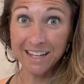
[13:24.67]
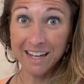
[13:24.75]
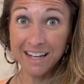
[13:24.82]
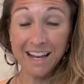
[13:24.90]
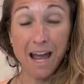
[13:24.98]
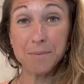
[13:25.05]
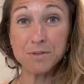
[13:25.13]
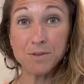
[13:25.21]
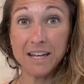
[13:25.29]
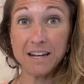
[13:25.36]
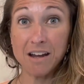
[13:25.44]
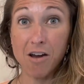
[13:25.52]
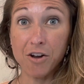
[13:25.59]
It absolutely
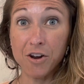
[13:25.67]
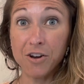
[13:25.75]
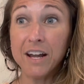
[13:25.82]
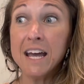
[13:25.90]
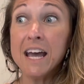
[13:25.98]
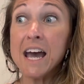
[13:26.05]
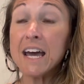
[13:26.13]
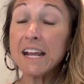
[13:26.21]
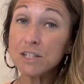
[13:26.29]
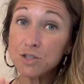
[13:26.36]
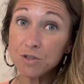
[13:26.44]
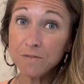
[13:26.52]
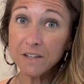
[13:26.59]
cannot hurt. And I
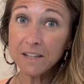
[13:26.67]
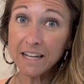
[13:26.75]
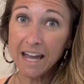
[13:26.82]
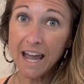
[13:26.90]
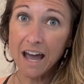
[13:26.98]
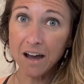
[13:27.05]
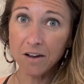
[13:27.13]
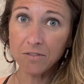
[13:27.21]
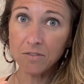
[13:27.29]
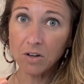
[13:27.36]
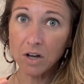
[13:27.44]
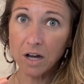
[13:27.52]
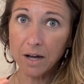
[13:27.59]
do feel like I have
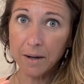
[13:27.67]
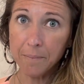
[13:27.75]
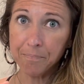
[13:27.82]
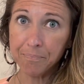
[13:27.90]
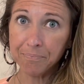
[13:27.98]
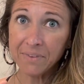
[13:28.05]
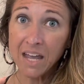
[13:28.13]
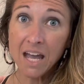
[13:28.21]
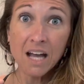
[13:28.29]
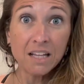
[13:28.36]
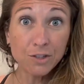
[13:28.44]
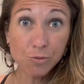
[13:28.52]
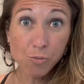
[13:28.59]
a
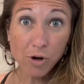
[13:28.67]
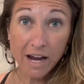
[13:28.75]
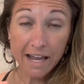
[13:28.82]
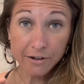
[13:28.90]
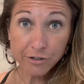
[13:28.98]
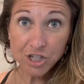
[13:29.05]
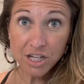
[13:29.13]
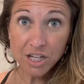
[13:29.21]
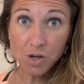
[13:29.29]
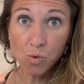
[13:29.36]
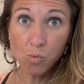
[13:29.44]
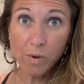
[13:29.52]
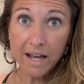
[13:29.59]
little more energy
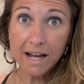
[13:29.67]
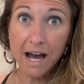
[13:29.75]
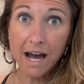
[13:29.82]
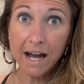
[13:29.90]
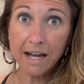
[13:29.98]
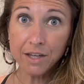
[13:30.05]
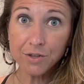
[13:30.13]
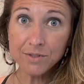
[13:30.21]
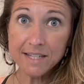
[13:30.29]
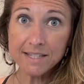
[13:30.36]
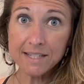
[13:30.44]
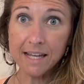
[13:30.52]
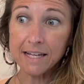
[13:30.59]
when I use
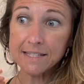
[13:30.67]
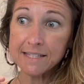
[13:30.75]
this, like